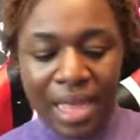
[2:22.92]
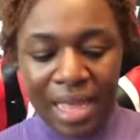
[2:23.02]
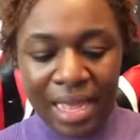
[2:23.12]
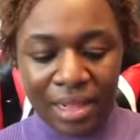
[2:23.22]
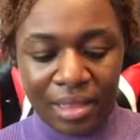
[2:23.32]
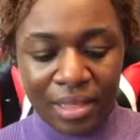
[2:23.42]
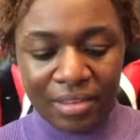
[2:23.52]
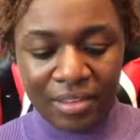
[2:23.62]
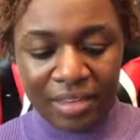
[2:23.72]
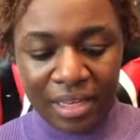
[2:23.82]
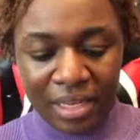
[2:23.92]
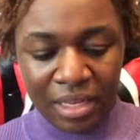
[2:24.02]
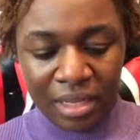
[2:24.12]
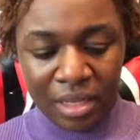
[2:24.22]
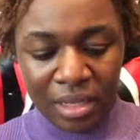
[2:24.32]
And this is
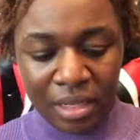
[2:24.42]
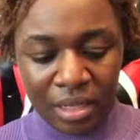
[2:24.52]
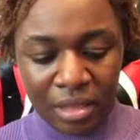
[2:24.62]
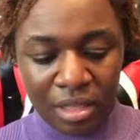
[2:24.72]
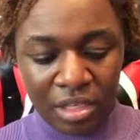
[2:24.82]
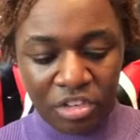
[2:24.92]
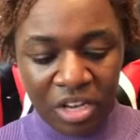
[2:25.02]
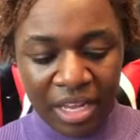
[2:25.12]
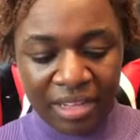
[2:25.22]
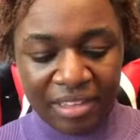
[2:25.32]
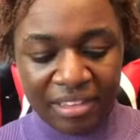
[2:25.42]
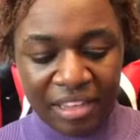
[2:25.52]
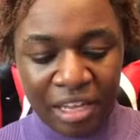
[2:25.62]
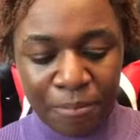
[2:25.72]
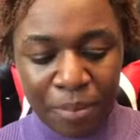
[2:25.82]
in the shade
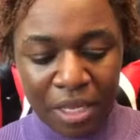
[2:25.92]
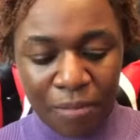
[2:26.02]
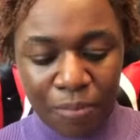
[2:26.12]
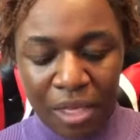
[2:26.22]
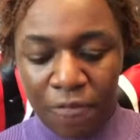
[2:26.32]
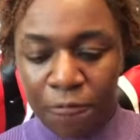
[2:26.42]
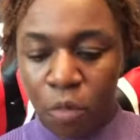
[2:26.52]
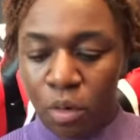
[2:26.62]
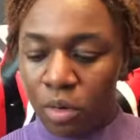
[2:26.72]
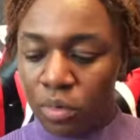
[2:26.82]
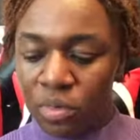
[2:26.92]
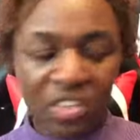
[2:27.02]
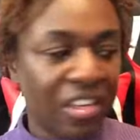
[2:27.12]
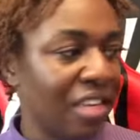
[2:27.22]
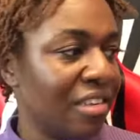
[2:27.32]
CPB
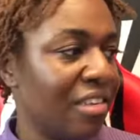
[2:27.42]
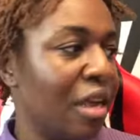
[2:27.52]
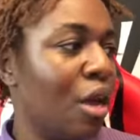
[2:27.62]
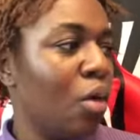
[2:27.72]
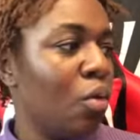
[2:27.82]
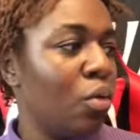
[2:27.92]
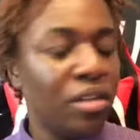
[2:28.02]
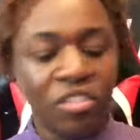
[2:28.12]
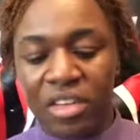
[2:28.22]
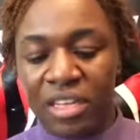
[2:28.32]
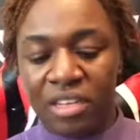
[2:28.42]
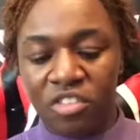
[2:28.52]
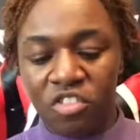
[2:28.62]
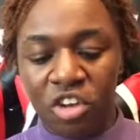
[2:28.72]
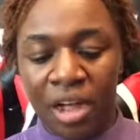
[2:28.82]
406, which
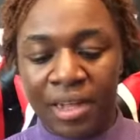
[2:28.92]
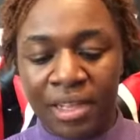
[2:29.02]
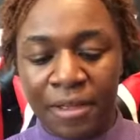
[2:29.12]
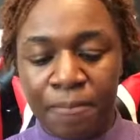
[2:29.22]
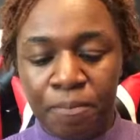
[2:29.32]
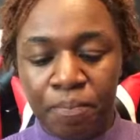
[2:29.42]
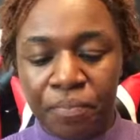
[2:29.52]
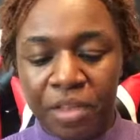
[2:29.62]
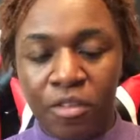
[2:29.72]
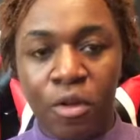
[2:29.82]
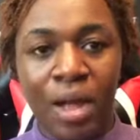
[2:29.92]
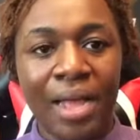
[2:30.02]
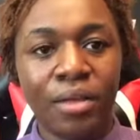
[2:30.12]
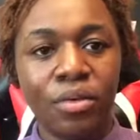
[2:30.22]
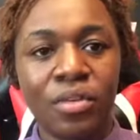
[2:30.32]
is chocolate. So I
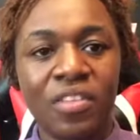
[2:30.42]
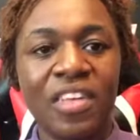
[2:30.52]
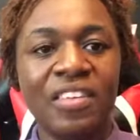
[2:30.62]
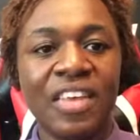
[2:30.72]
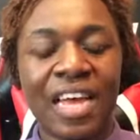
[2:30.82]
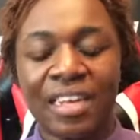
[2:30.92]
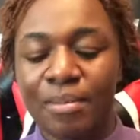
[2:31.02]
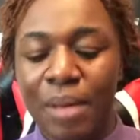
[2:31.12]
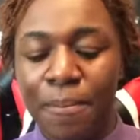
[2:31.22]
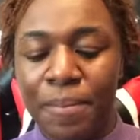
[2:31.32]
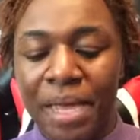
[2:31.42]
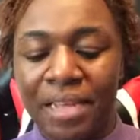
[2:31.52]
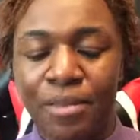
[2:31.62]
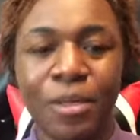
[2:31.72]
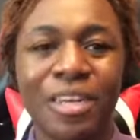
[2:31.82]
use this as my
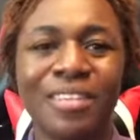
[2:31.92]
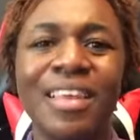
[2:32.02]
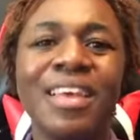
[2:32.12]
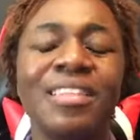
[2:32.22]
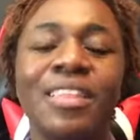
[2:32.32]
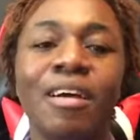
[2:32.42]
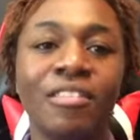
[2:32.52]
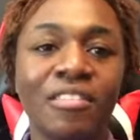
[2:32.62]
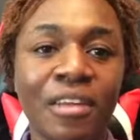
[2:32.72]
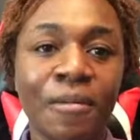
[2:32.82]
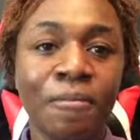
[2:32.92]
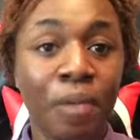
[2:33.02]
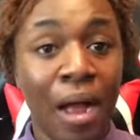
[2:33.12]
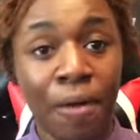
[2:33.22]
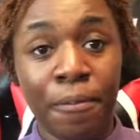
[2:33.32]
base because there are some
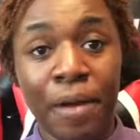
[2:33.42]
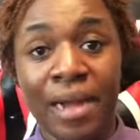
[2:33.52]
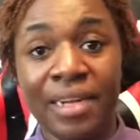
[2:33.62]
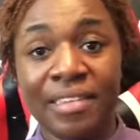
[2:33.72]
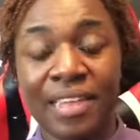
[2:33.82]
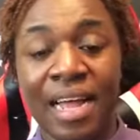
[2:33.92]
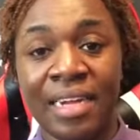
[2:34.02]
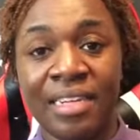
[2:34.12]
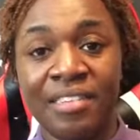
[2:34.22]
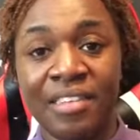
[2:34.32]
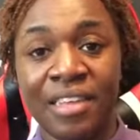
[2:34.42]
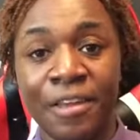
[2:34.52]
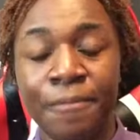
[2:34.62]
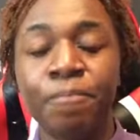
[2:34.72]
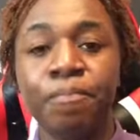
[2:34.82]
brow products, honestly,